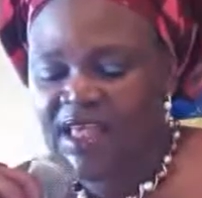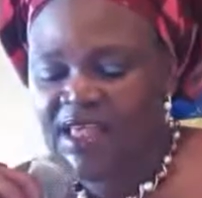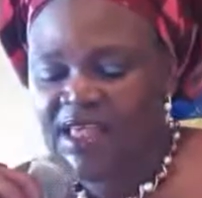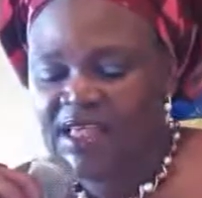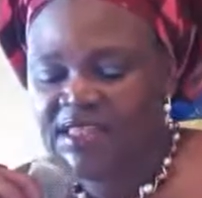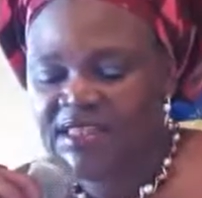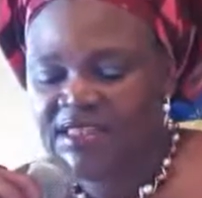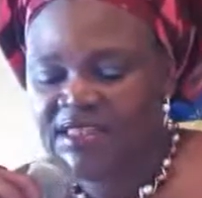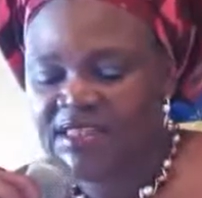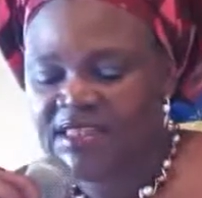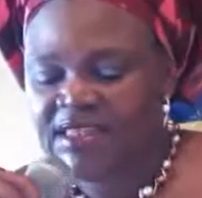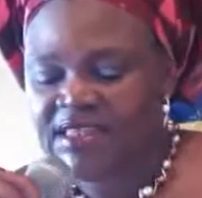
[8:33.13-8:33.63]

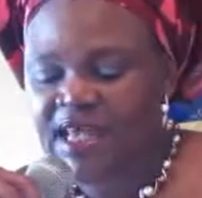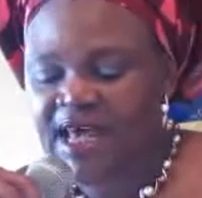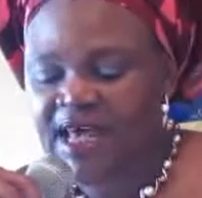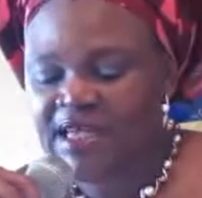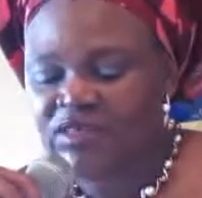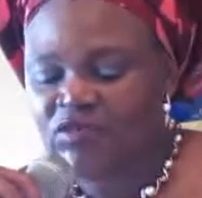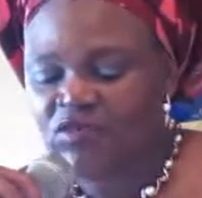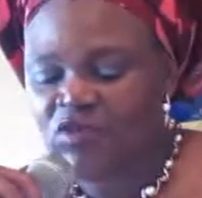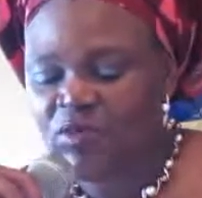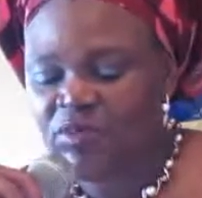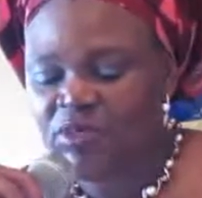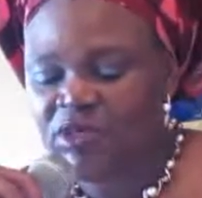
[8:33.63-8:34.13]
It is
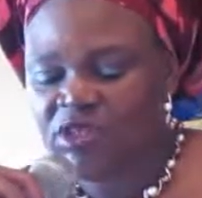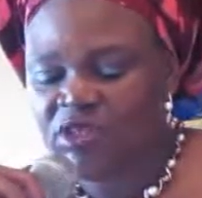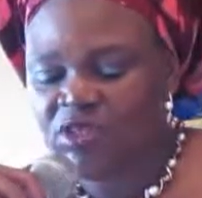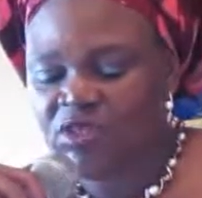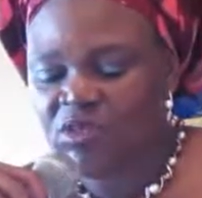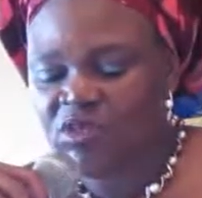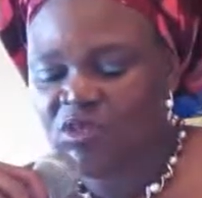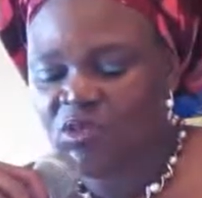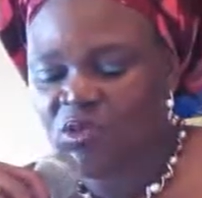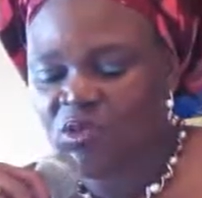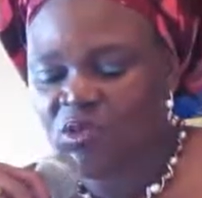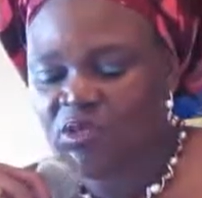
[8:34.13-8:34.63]
heartwarming to
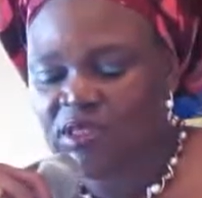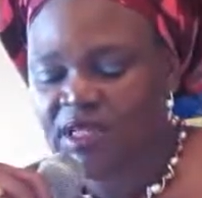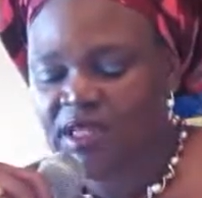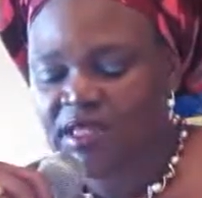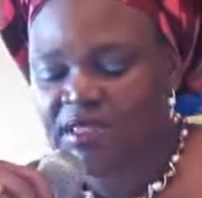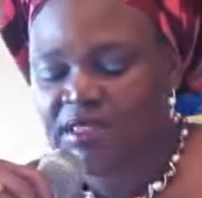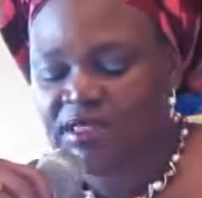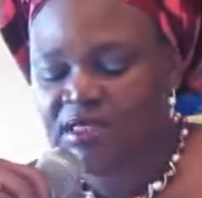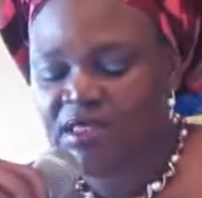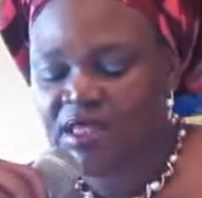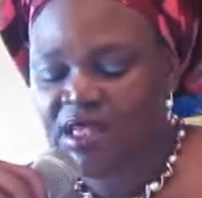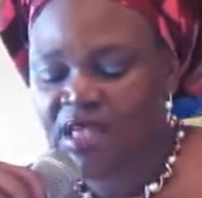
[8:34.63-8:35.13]
know
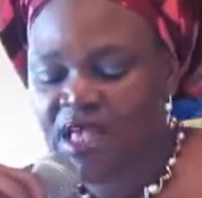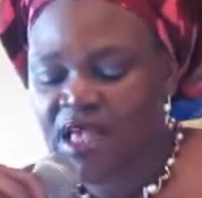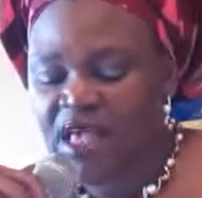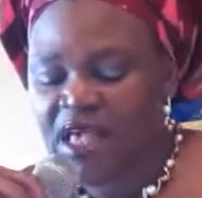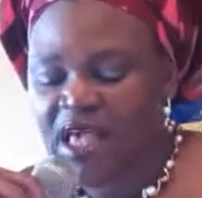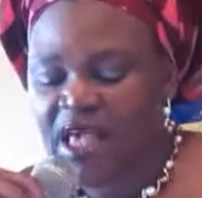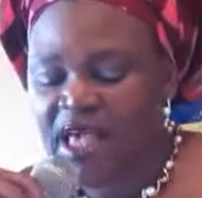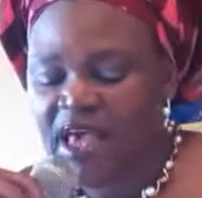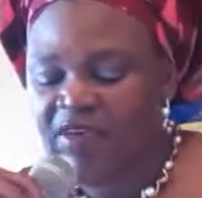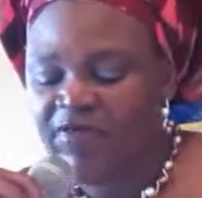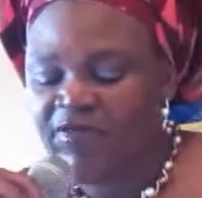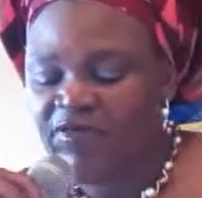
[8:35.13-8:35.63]
that
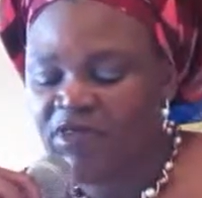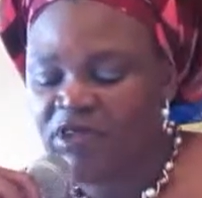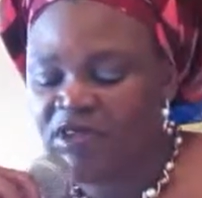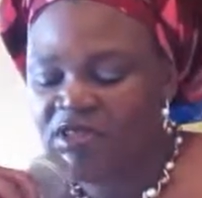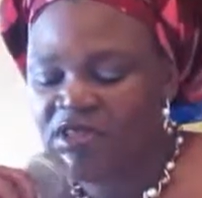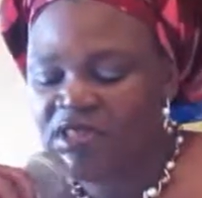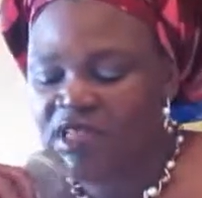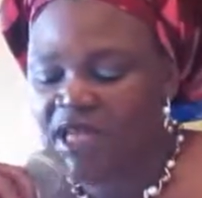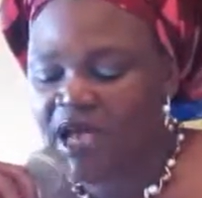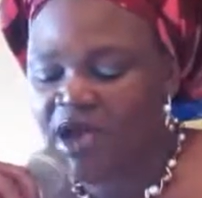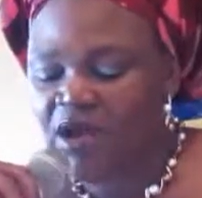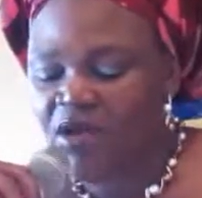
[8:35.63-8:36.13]

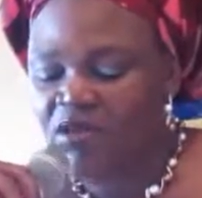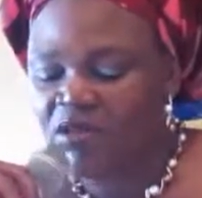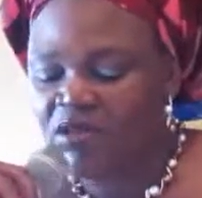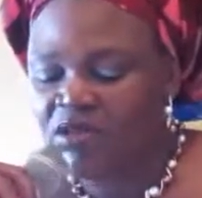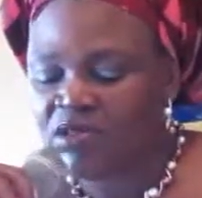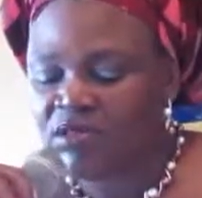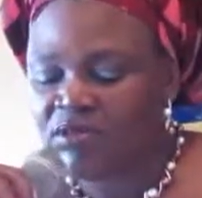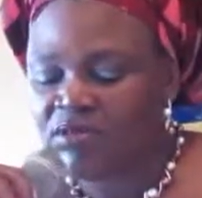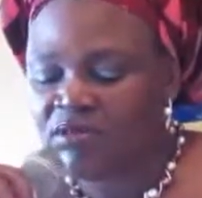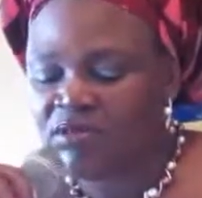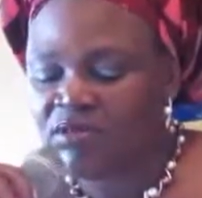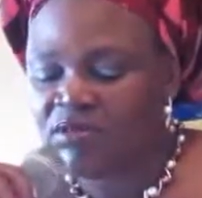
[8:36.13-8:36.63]
efforts are
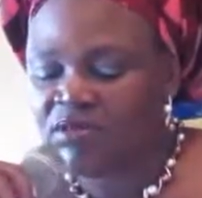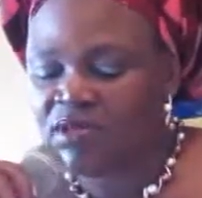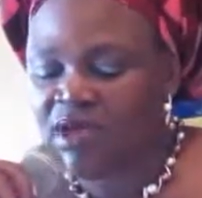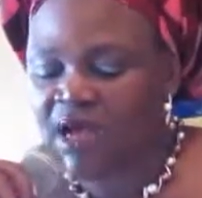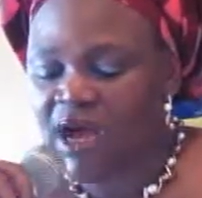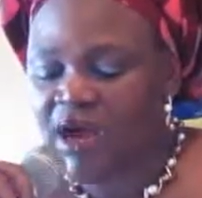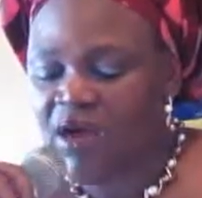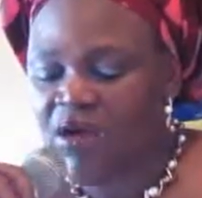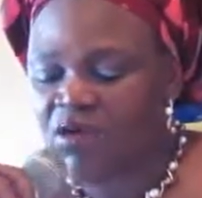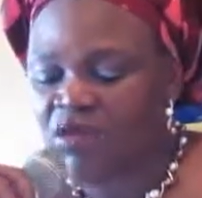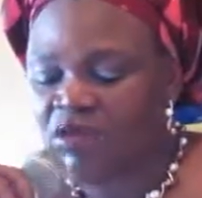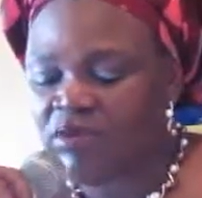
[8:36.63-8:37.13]

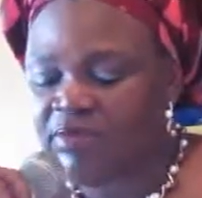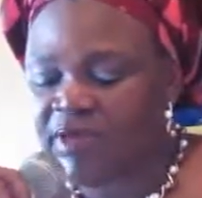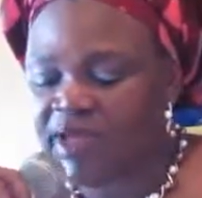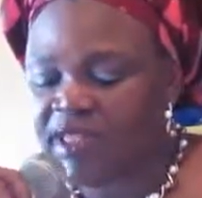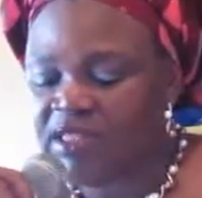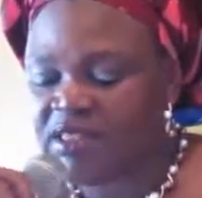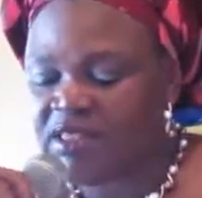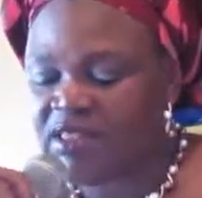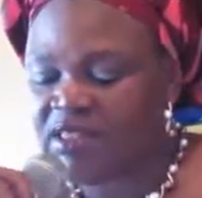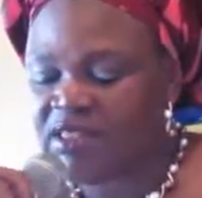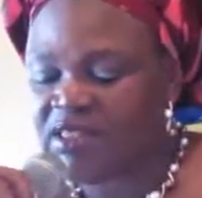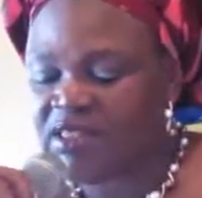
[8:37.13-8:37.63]
on by the